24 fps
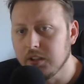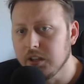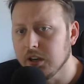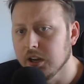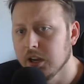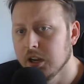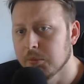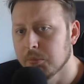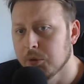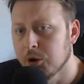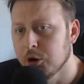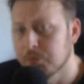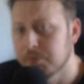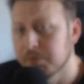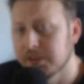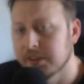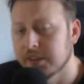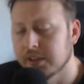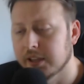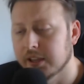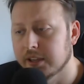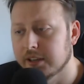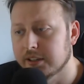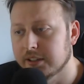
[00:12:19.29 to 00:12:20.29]
I'm hoping
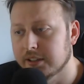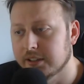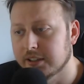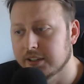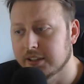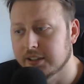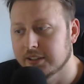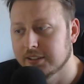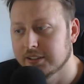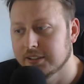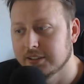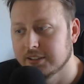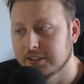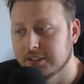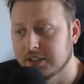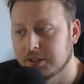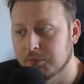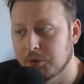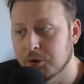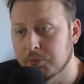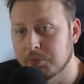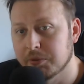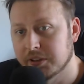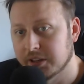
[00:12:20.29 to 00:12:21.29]
that uh, I'm
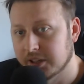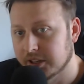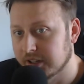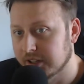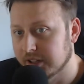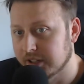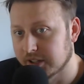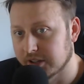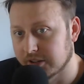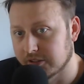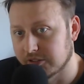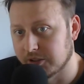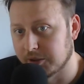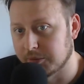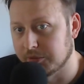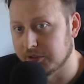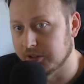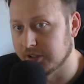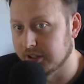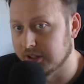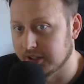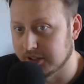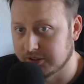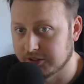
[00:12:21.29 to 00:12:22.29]
hoping that I get
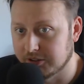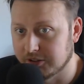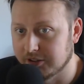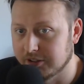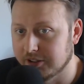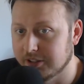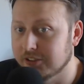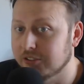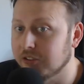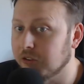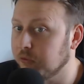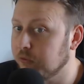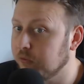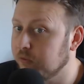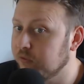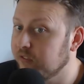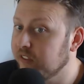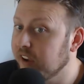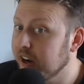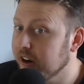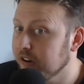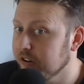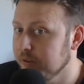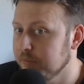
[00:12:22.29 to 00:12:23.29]
accepted. And that's a it's a
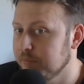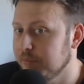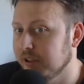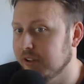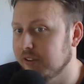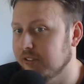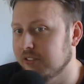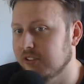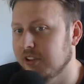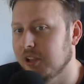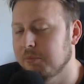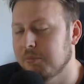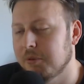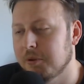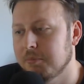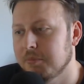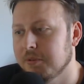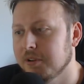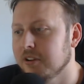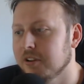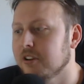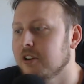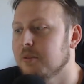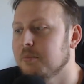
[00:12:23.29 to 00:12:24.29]
very big step up
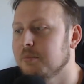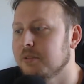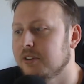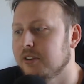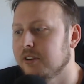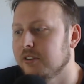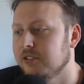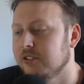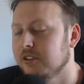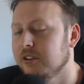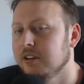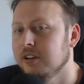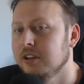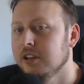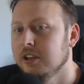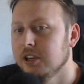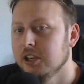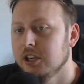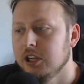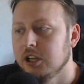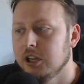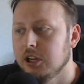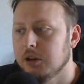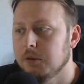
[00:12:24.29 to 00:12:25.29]
in competition,
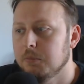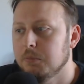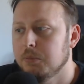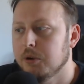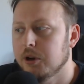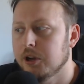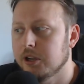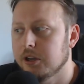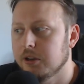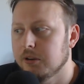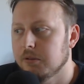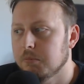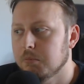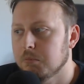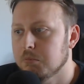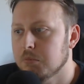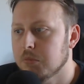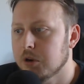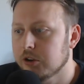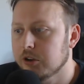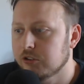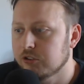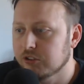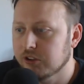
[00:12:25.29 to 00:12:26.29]
but
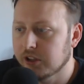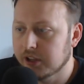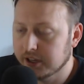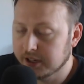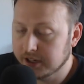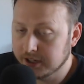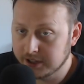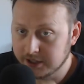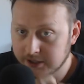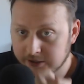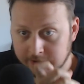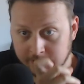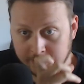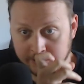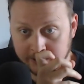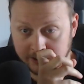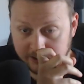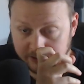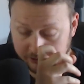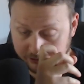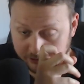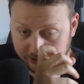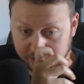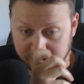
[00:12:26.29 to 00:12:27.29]
much like anything
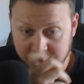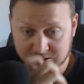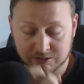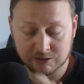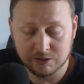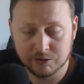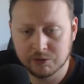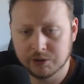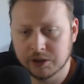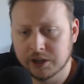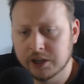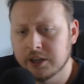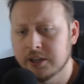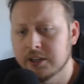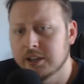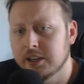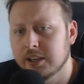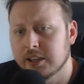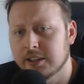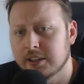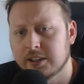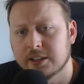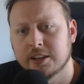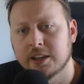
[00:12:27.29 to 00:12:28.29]
else, it's okay to
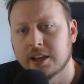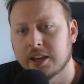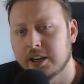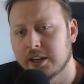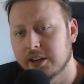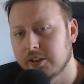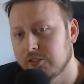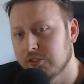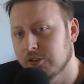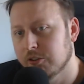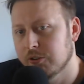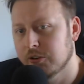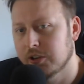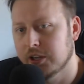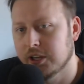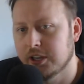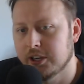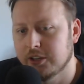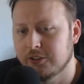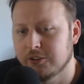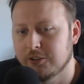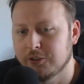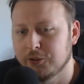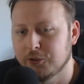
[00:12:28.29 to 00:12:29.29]
get denied. It's
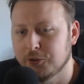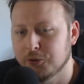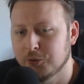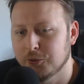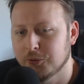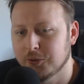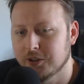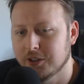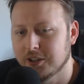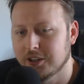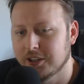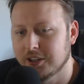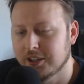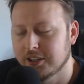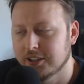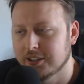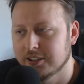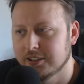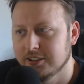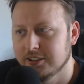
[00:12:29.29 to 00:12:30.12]
okay to uh,